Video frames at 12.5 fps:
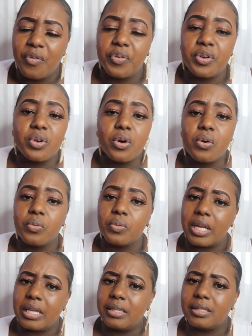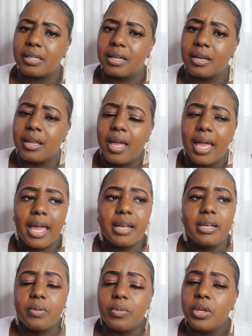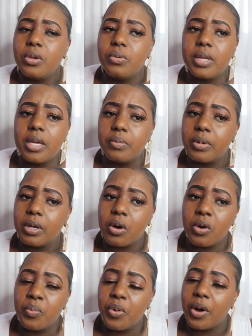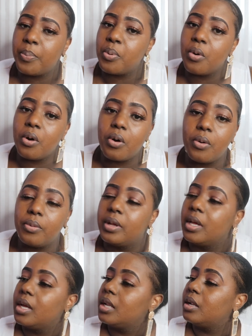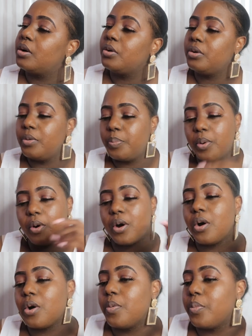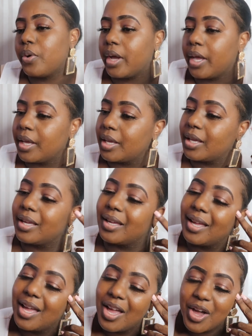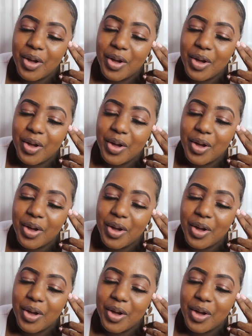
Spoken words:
For no reason. And then when you get with homeboy, poor homeboy.